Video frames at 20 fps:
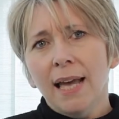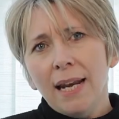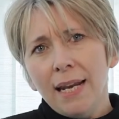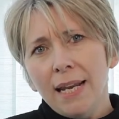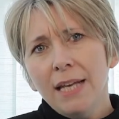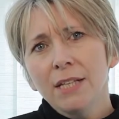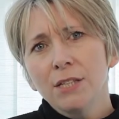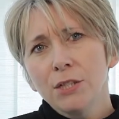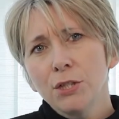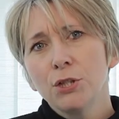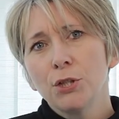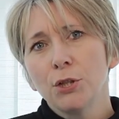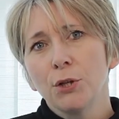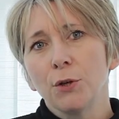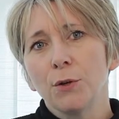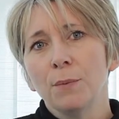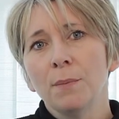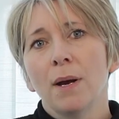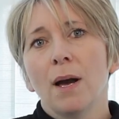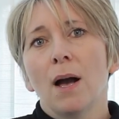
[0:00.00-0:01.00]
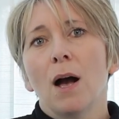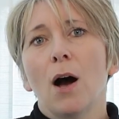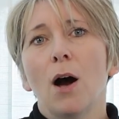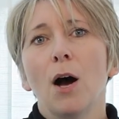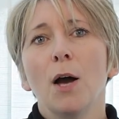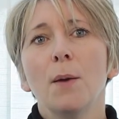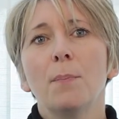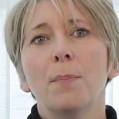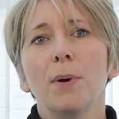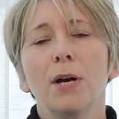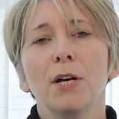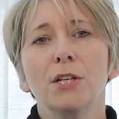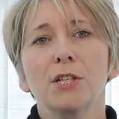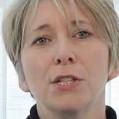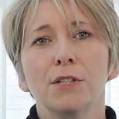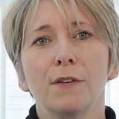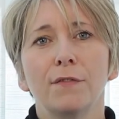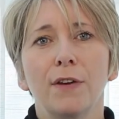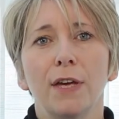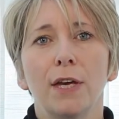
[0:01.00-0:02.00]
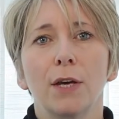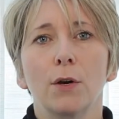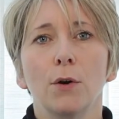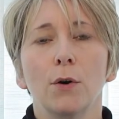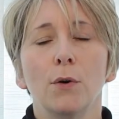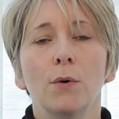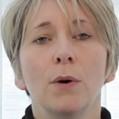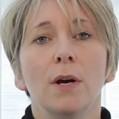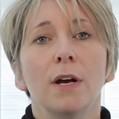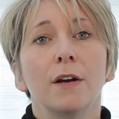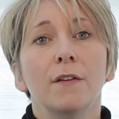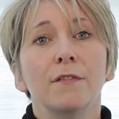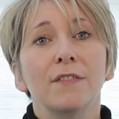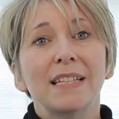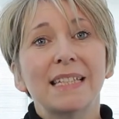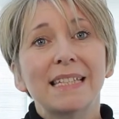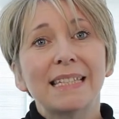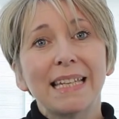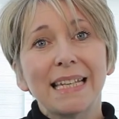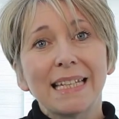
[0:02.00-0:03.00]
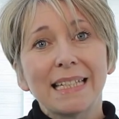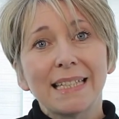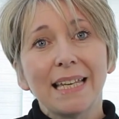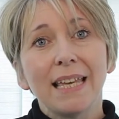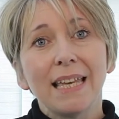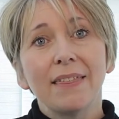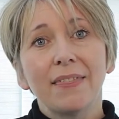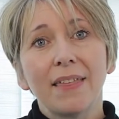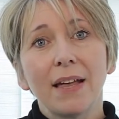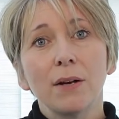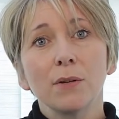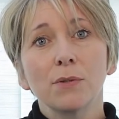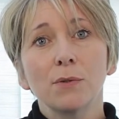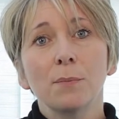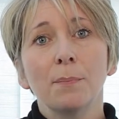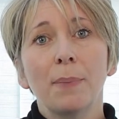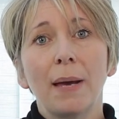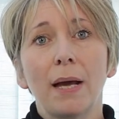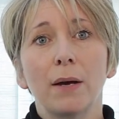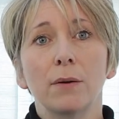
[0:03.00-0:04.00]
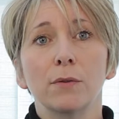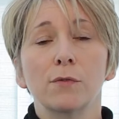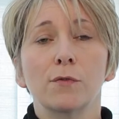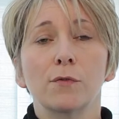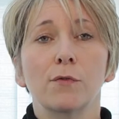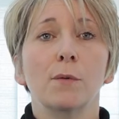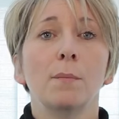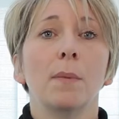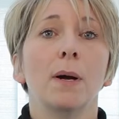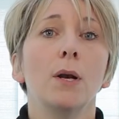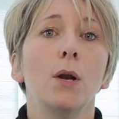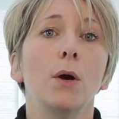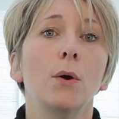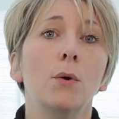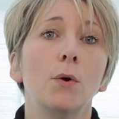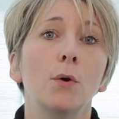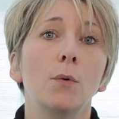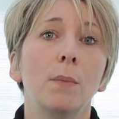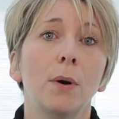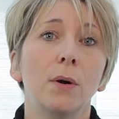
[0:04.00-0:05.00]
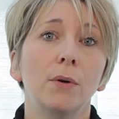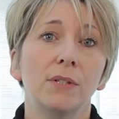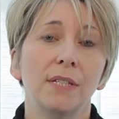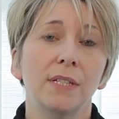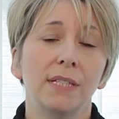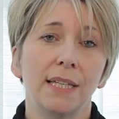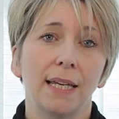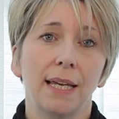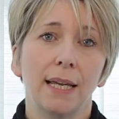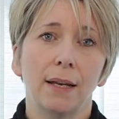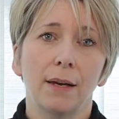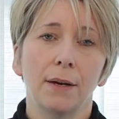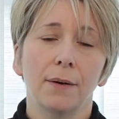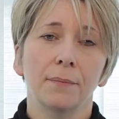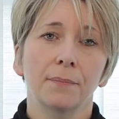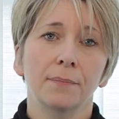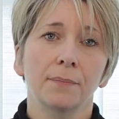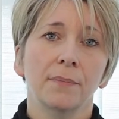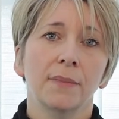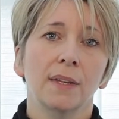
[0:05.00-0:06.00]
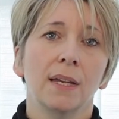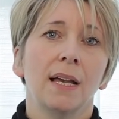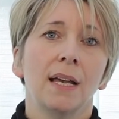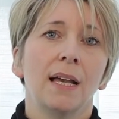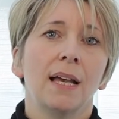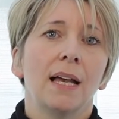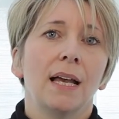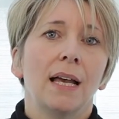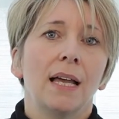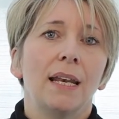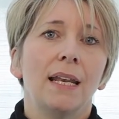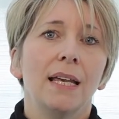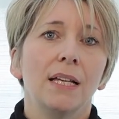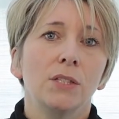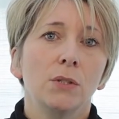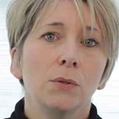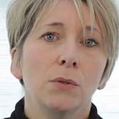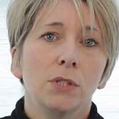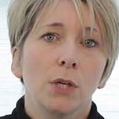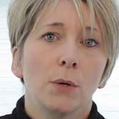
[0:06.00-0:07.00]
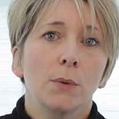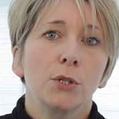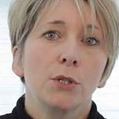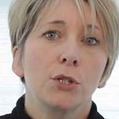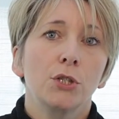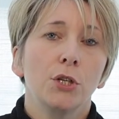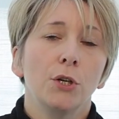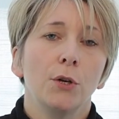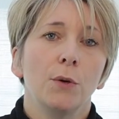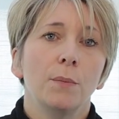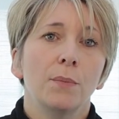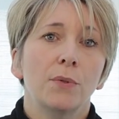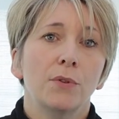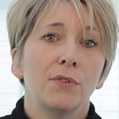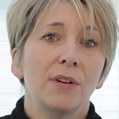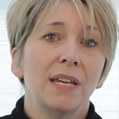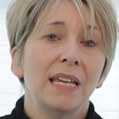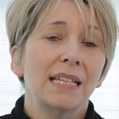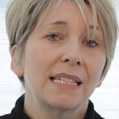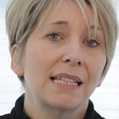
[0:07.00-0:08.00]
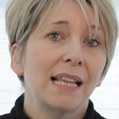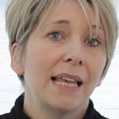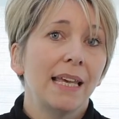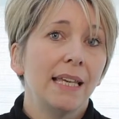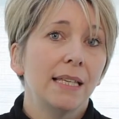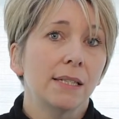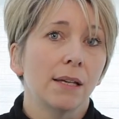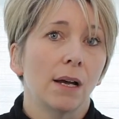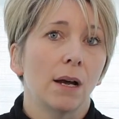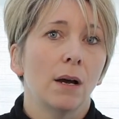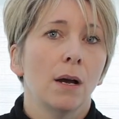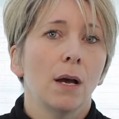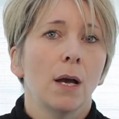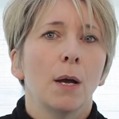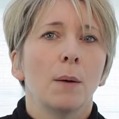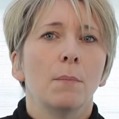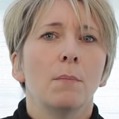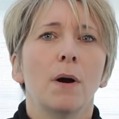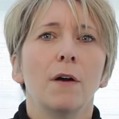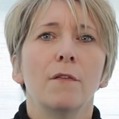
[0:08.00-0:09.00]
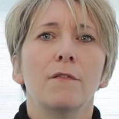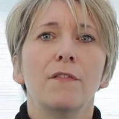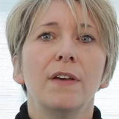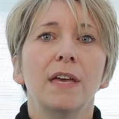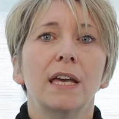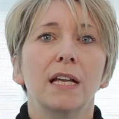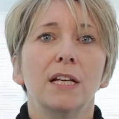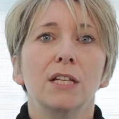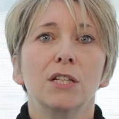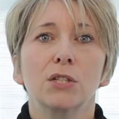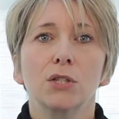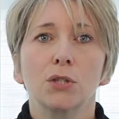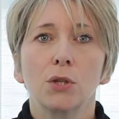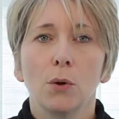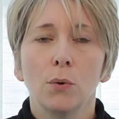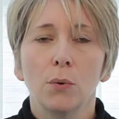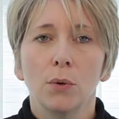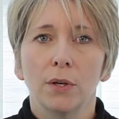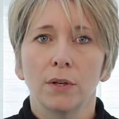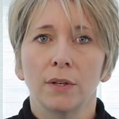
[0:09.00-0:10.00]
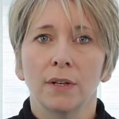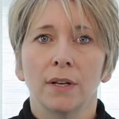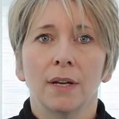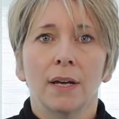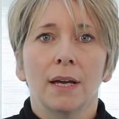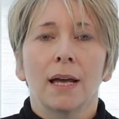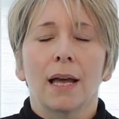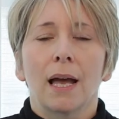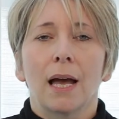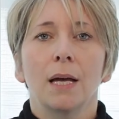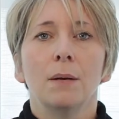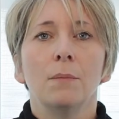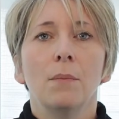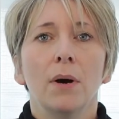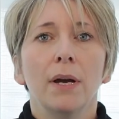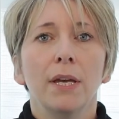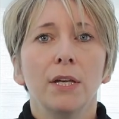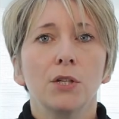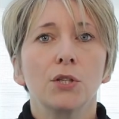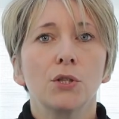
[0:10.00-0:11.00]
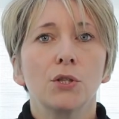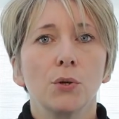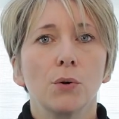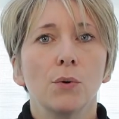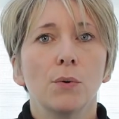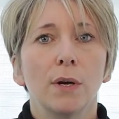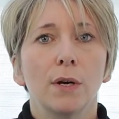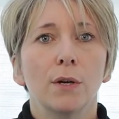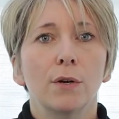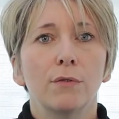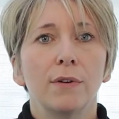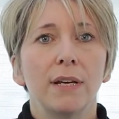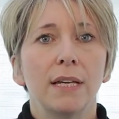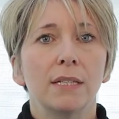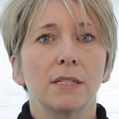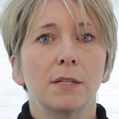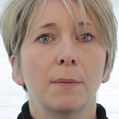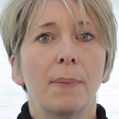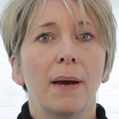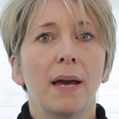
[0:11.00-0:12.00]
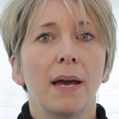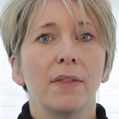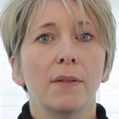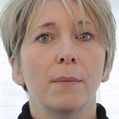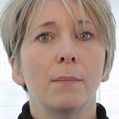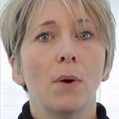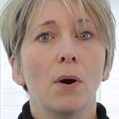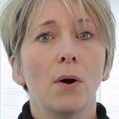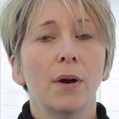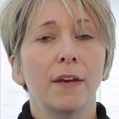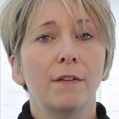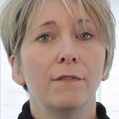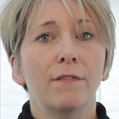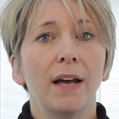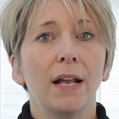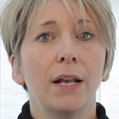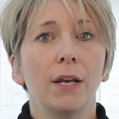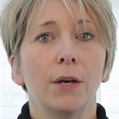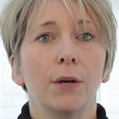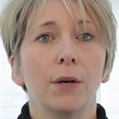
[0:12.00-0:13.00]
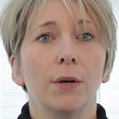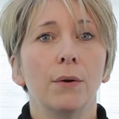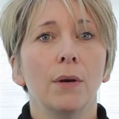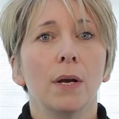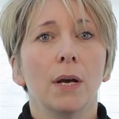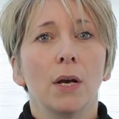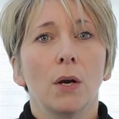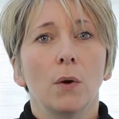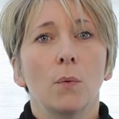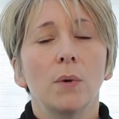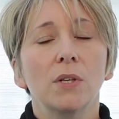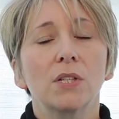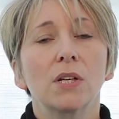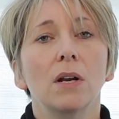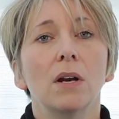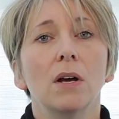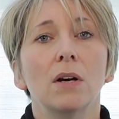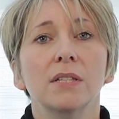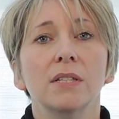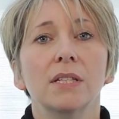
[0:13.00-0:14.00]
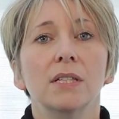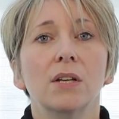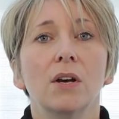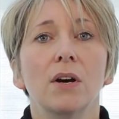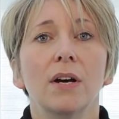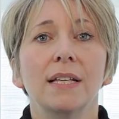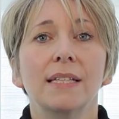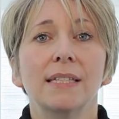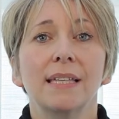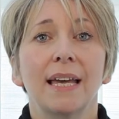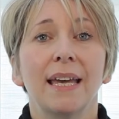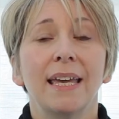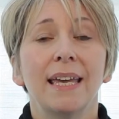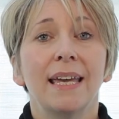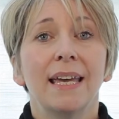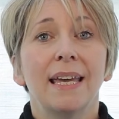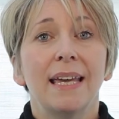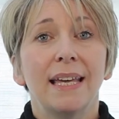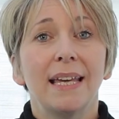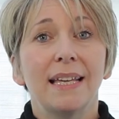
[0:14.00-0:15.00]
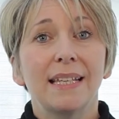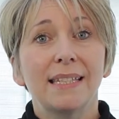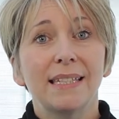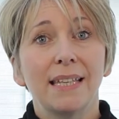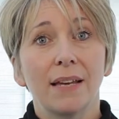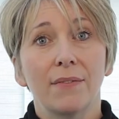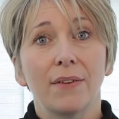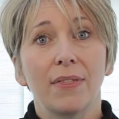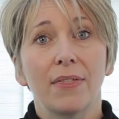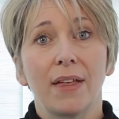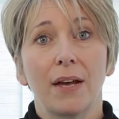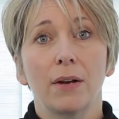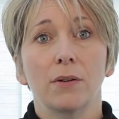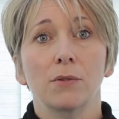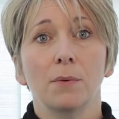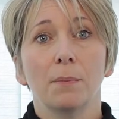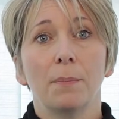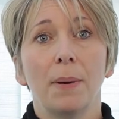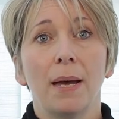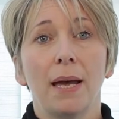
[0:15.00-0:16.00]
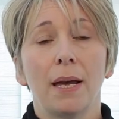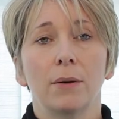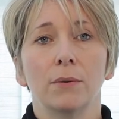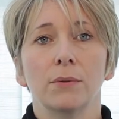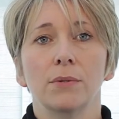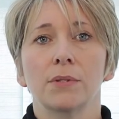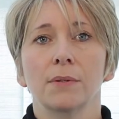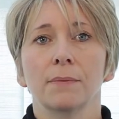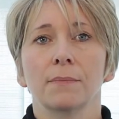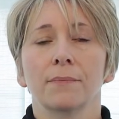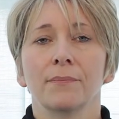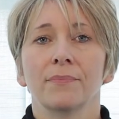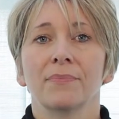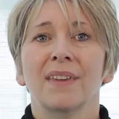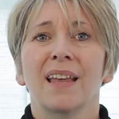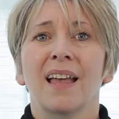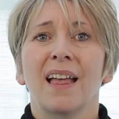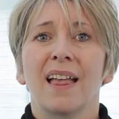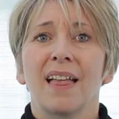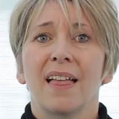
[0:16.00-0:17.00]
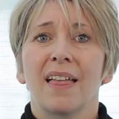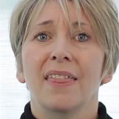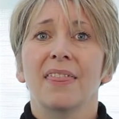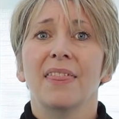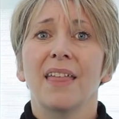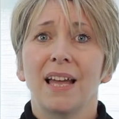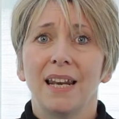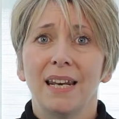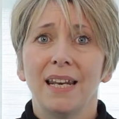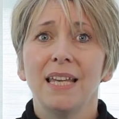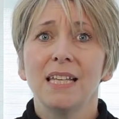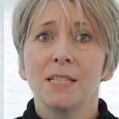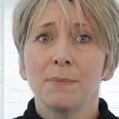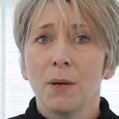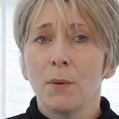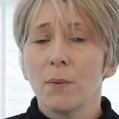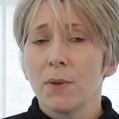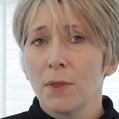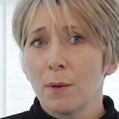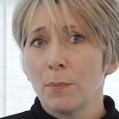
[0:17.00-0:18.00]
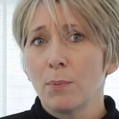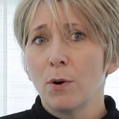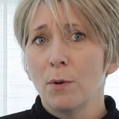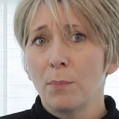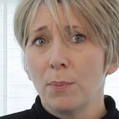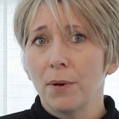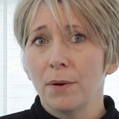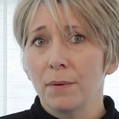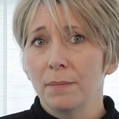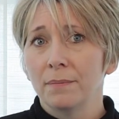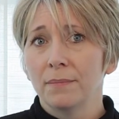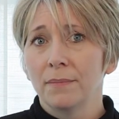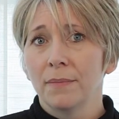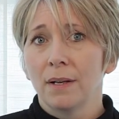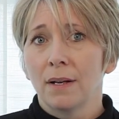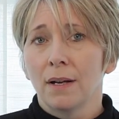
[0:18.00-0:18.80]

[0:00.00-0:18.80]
Let's assume I purchase a vehicle for £16,000 from my local motor dealer. Let's also assume 3 years later my vehicle is stolen and my insurer agrees to pay the market value, which glasses guys say is £7,000. That leaves me with a problem.